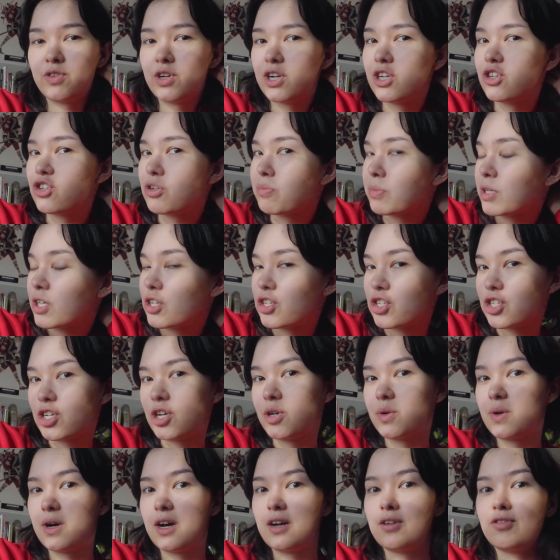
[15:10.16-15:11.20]
footage I'm going to
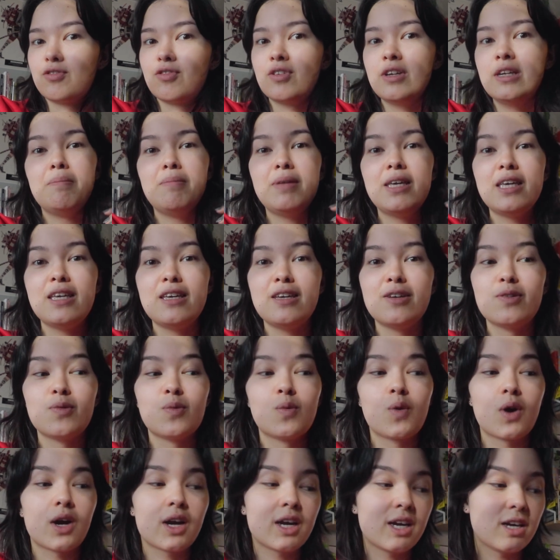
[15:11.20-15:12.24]
show of me
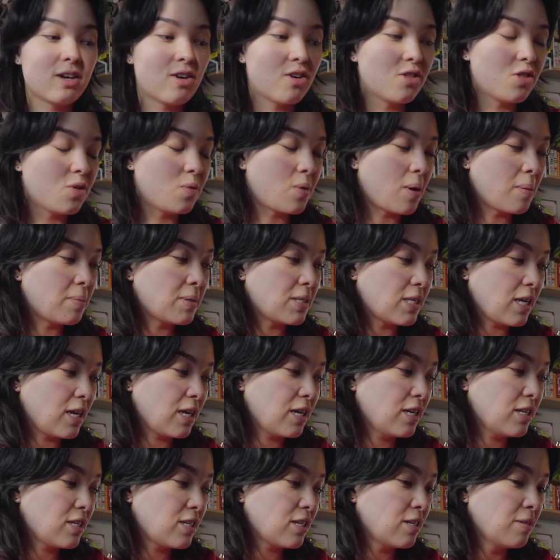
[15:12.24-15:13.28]
working on the
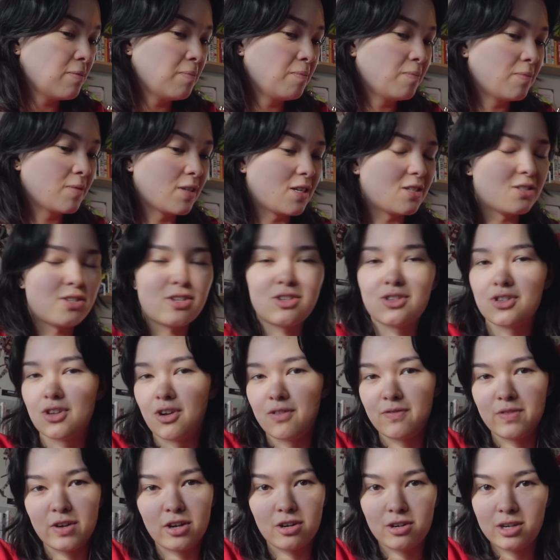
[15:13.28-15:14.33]
website because it's
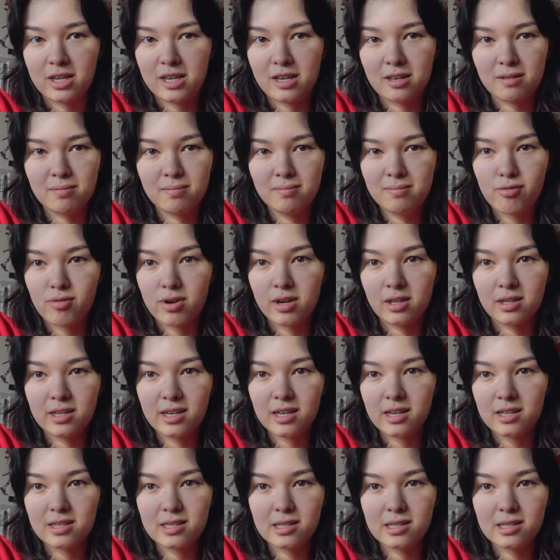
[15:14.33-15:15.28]
not very thrilling.